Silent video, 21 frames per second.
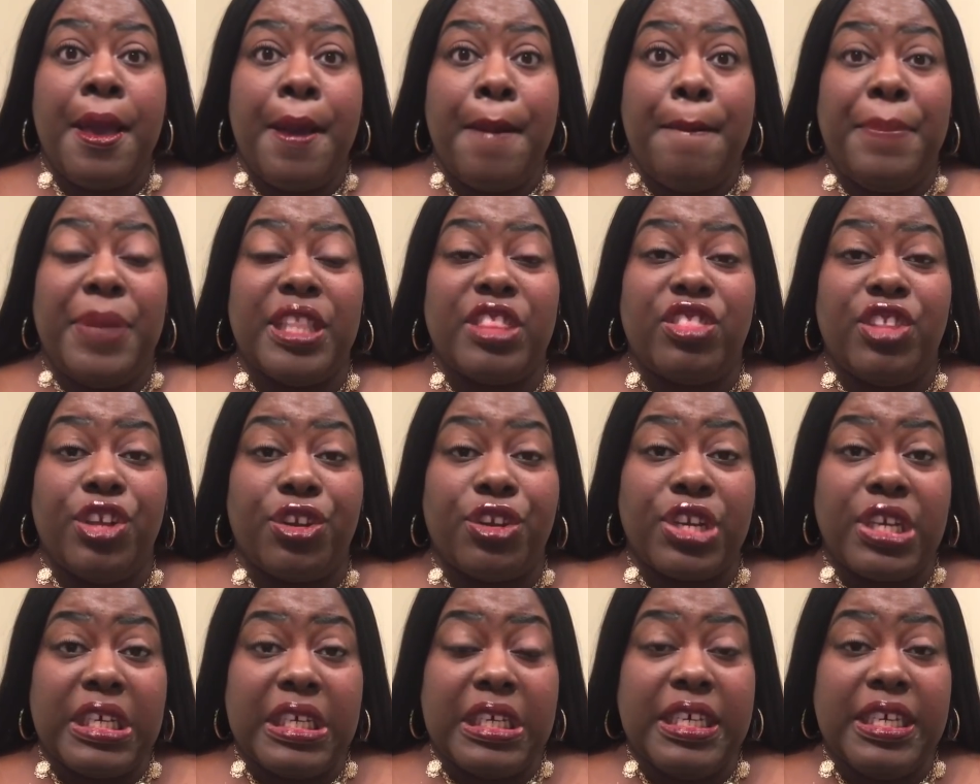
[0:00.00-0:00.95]
but they're
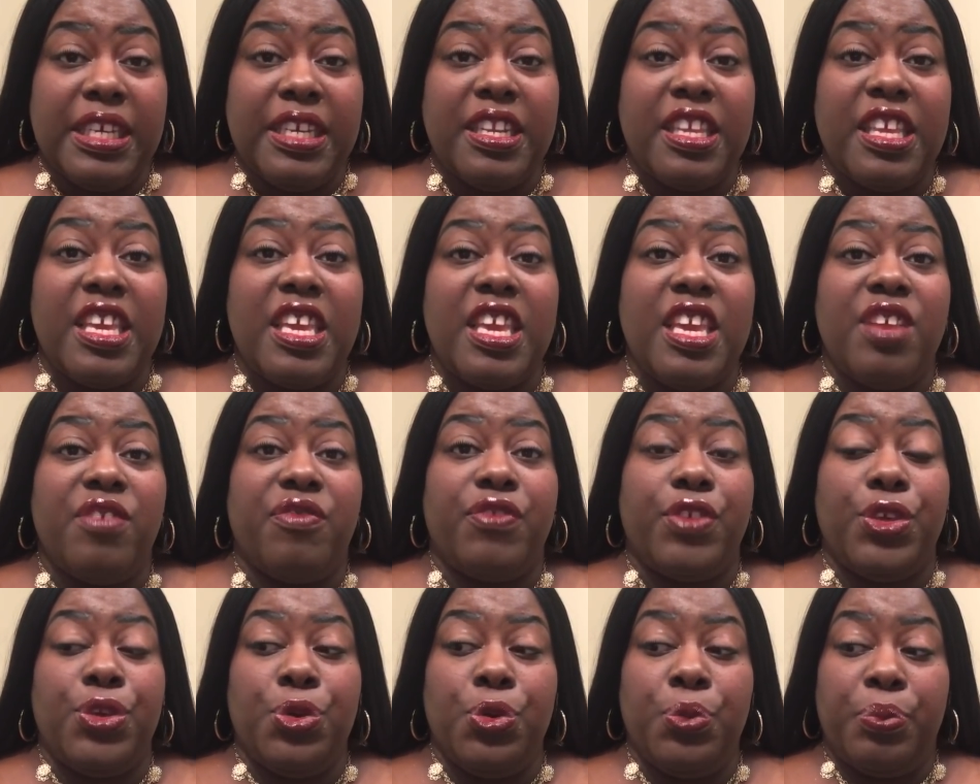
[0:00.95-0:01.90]
good if
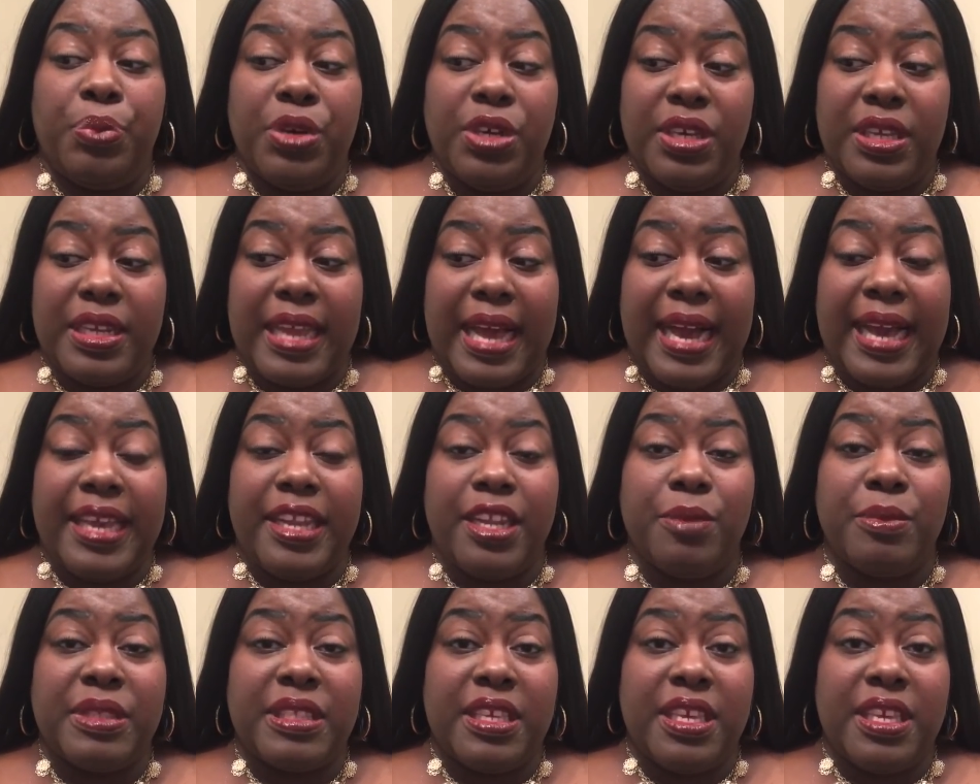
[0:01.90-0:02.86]
you put items